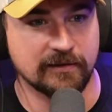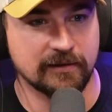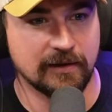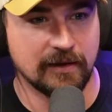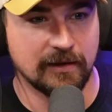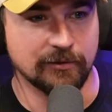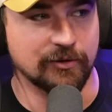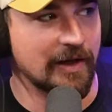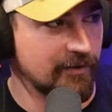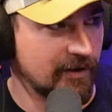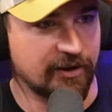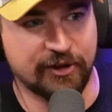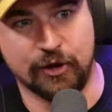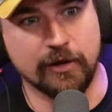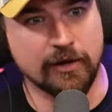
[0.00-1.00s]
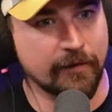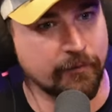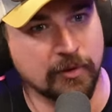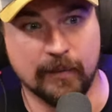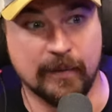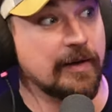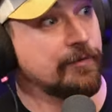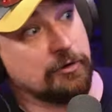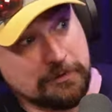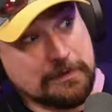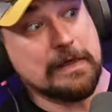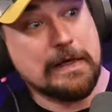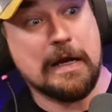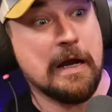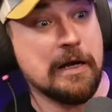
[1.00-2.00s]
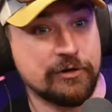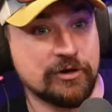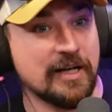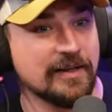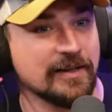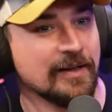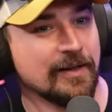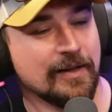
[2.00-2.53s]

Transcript: Uh-huh. And you have like 30 of them coming after you. Oh shit.